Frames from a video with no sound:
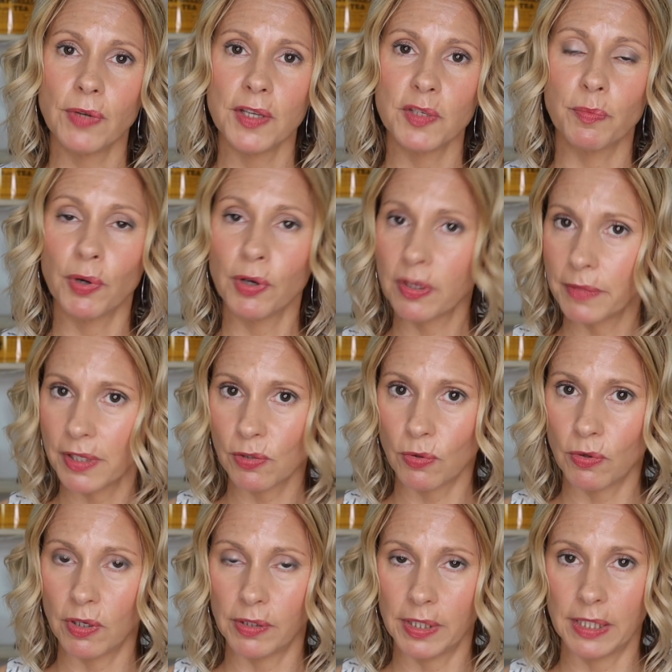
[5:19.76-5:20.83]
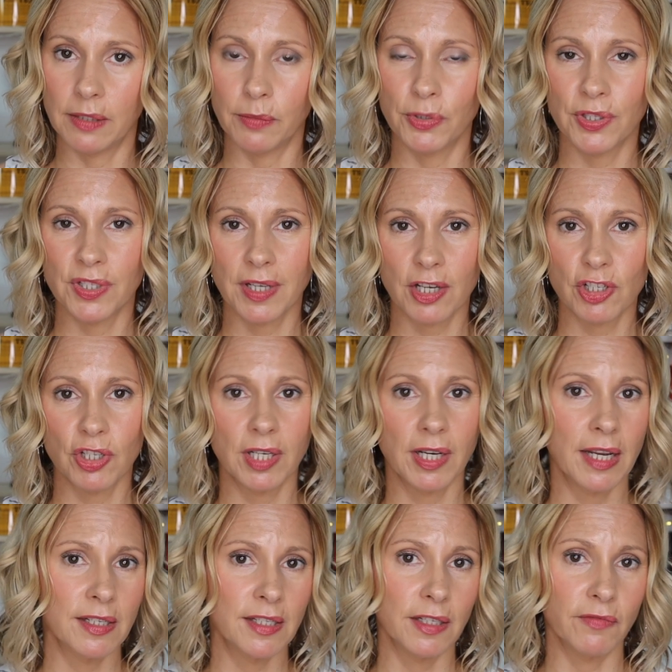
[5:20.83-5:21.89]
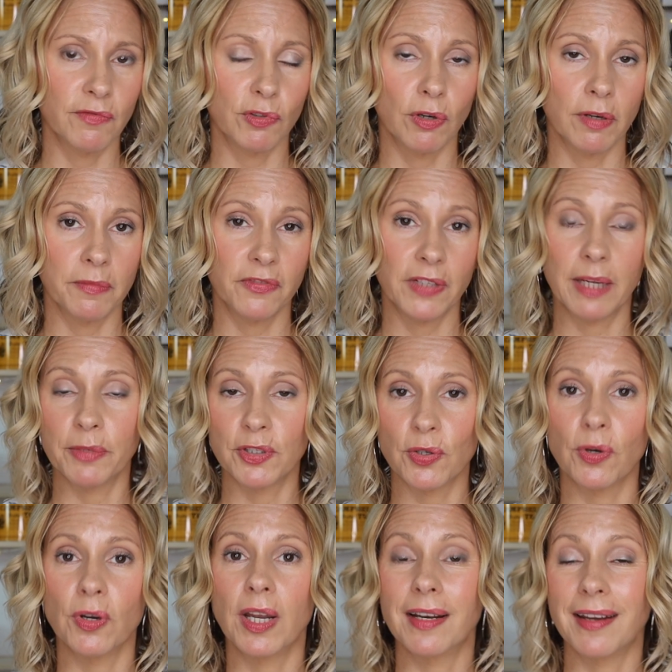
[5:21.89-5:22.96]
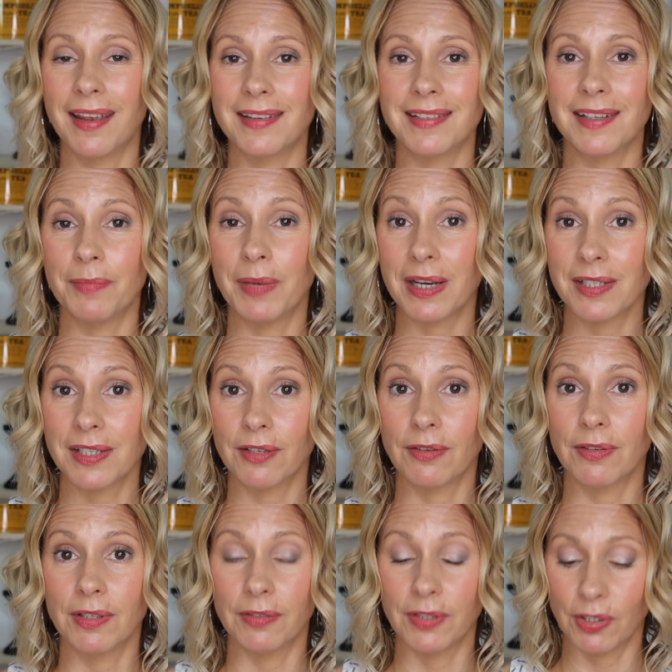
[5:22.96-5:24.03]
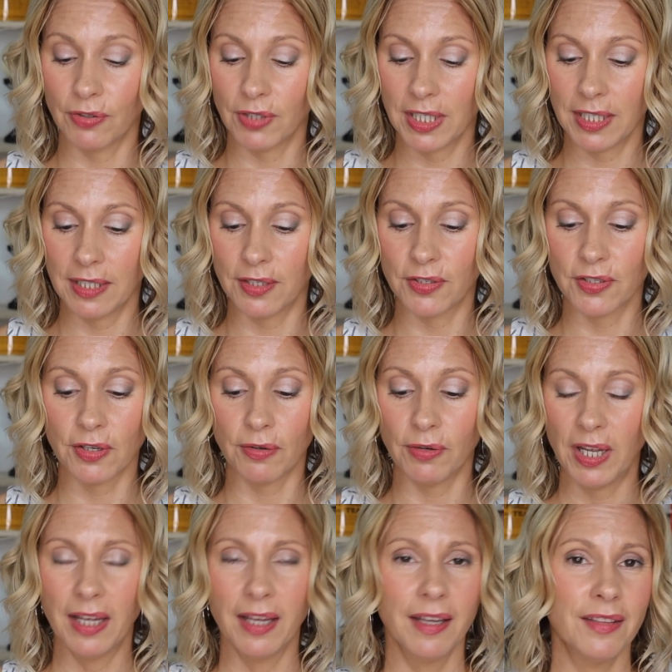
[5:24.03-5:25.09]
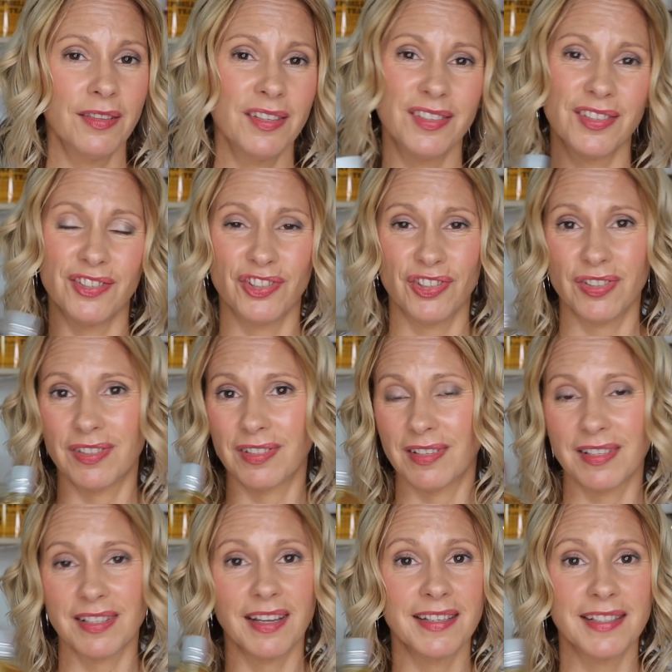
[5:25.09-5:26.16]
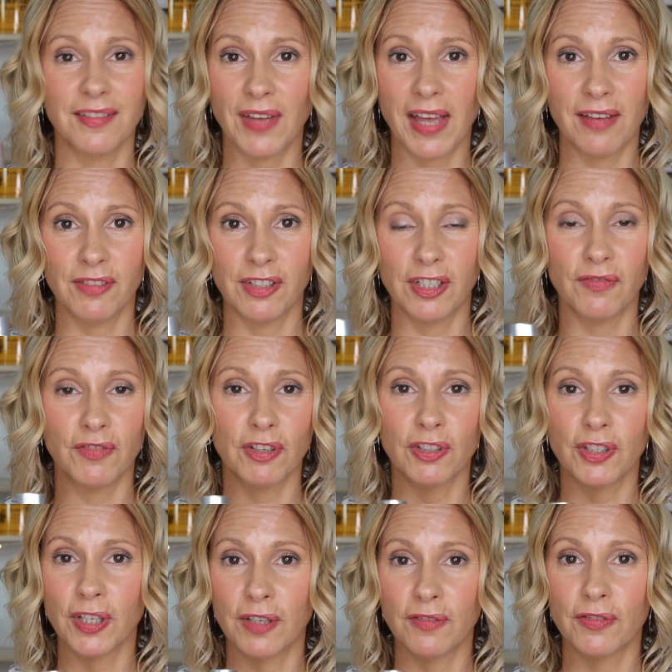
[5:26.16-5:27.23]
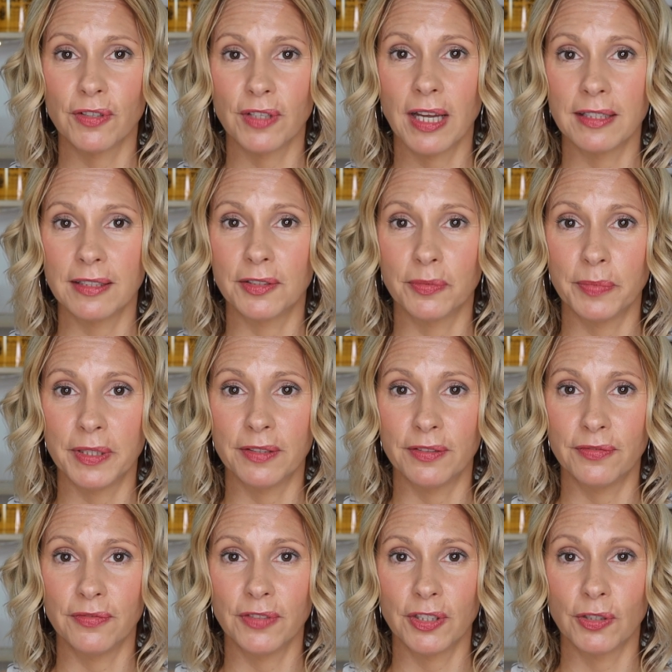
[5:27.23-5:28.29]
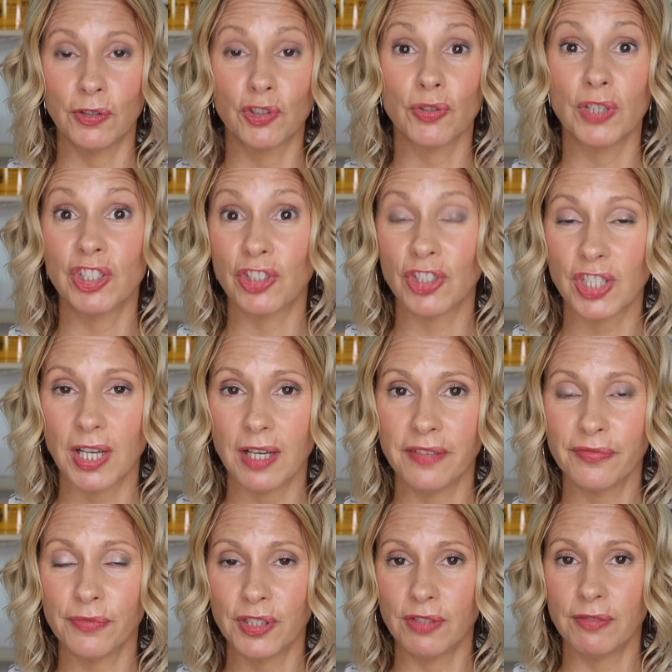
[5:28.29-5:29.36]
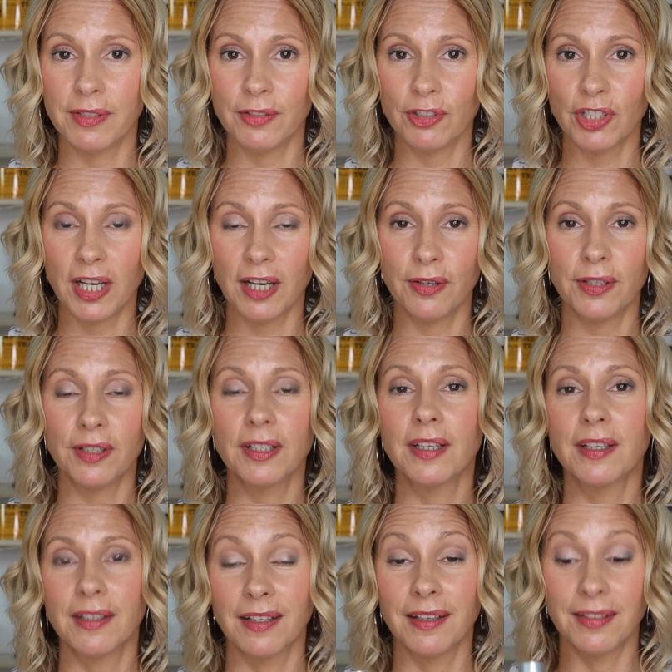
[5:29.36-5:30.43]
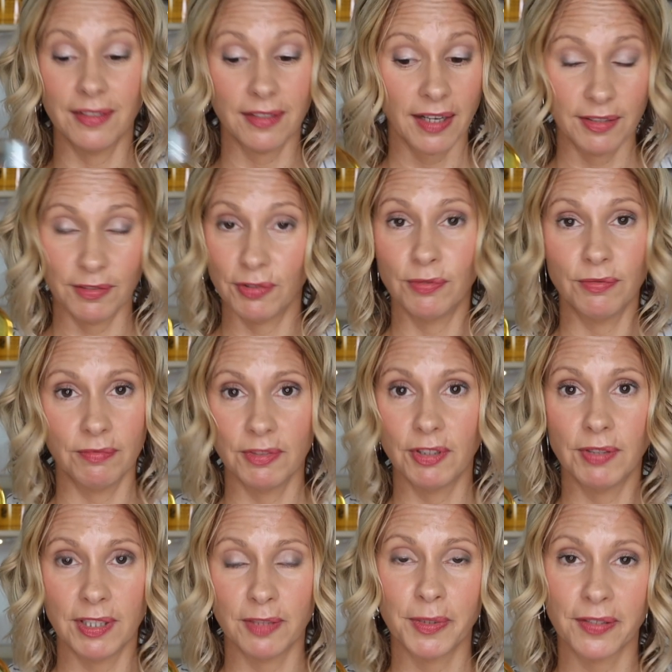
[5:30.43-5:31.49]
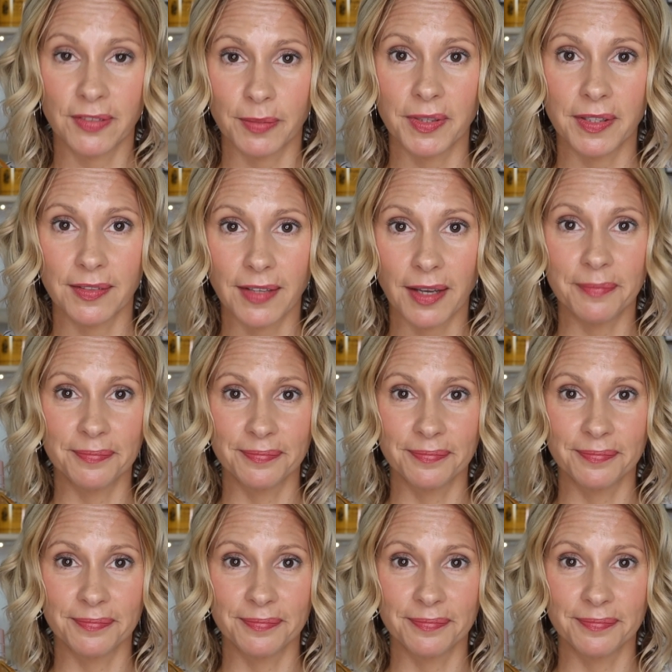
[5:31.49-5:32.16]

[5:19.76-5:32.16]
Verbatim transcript: has bergamot oil in it, which is actually an anti-inflammatory and antibacterial ingredient. So this is just a slice of heaven. If you're looking for that little bit of, you know, treat yourself when you're in the shower, I, you, you need to pick some of this up.